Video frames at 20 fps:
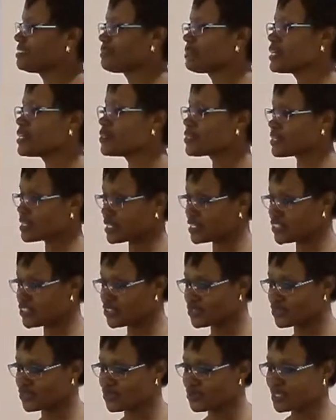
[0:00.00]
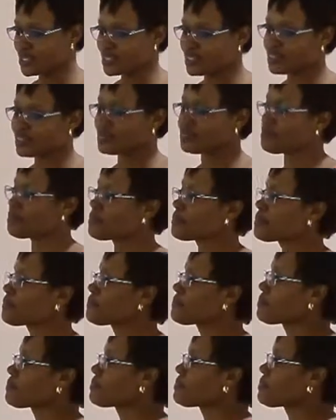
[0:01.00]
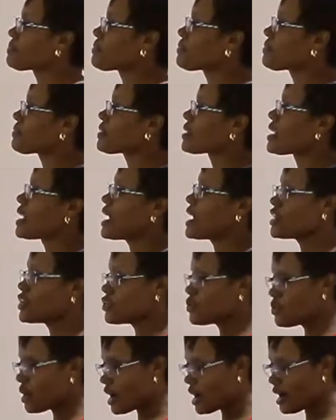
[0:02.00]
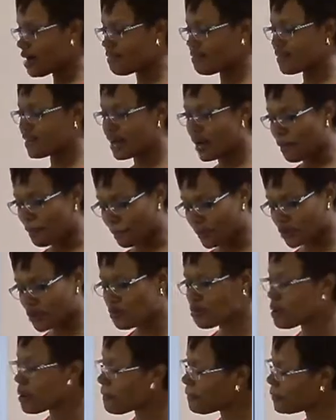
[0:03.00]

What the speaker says: when you set your goals and you're having a proper